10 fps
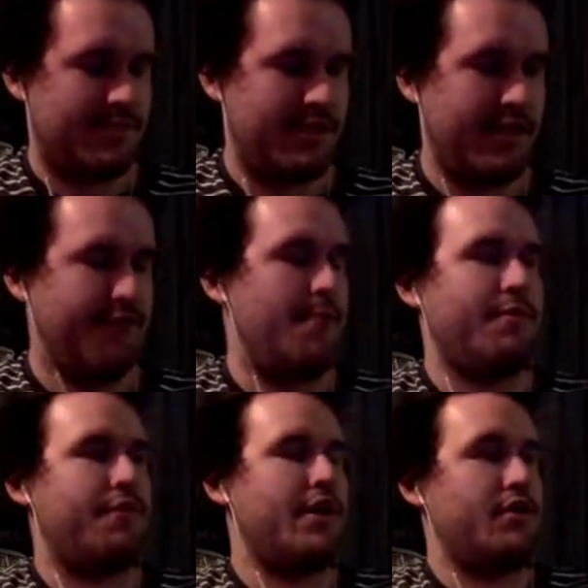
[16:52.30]
if I'm
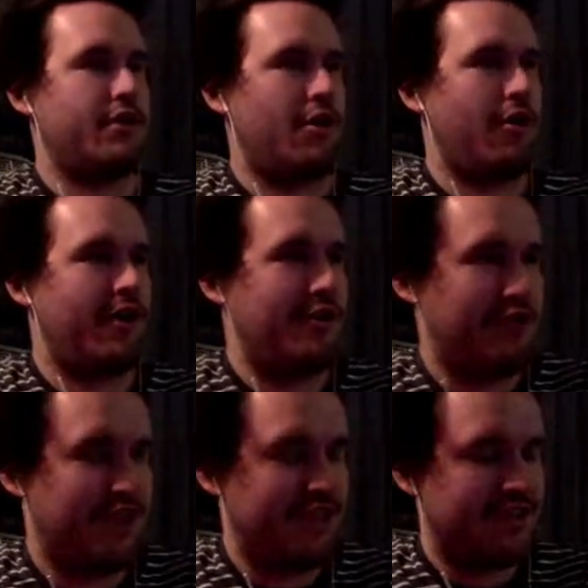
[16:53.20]
afraid of the dark, I
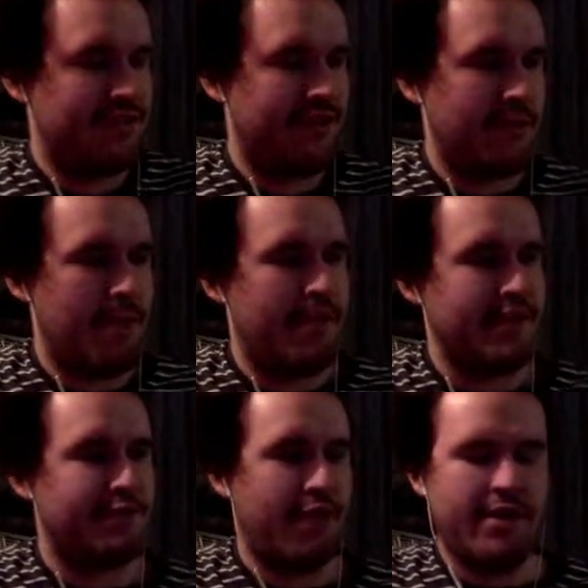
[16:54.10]
don't think like my
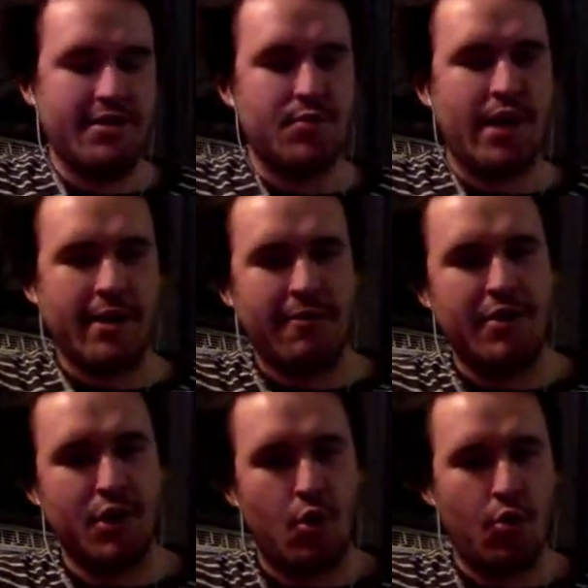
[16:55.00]
best friend is waiting around
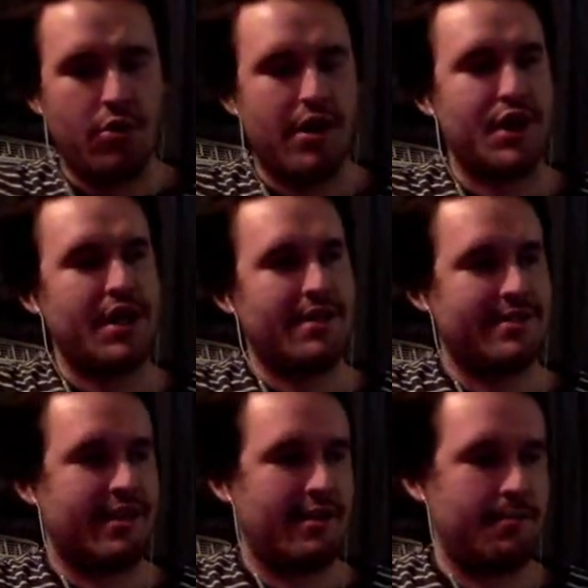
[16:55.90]
the corner. I think
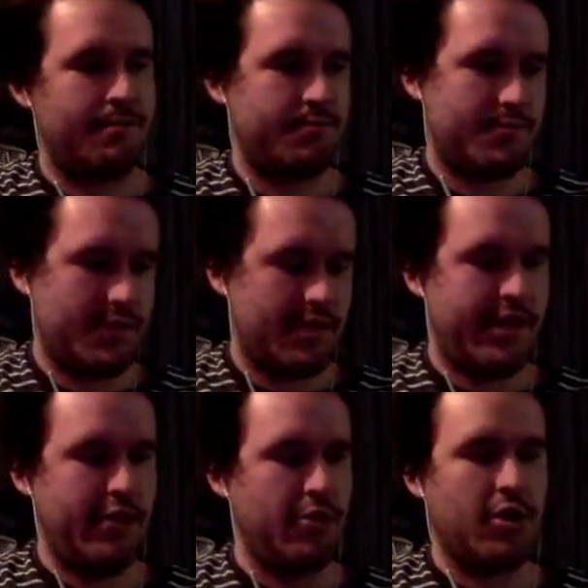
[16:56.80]
it's like a
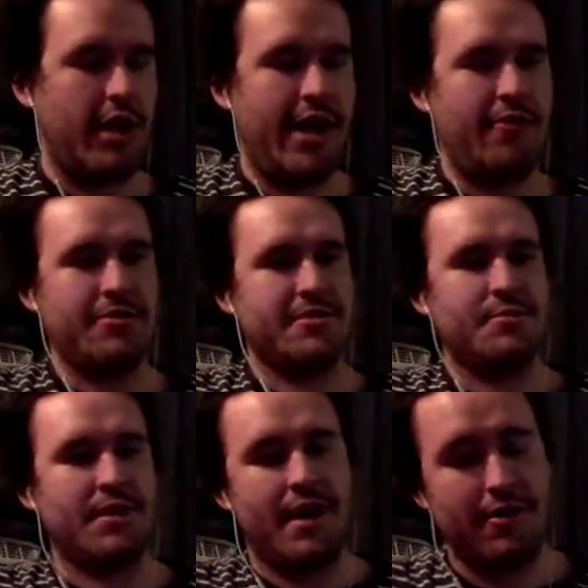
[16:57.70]
killer clown or
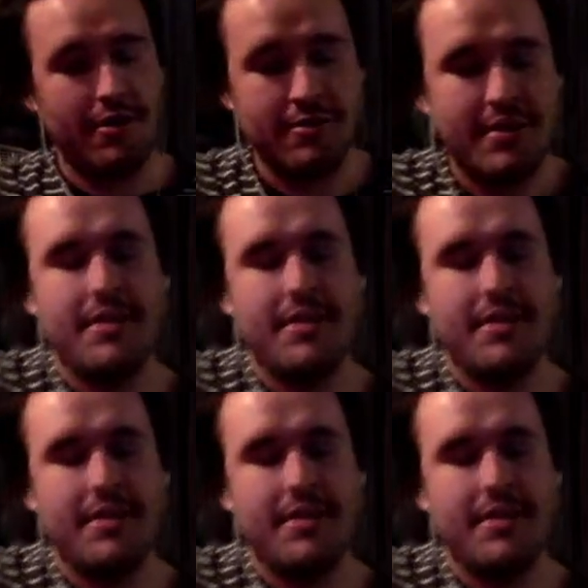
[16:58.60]
something. I don't know.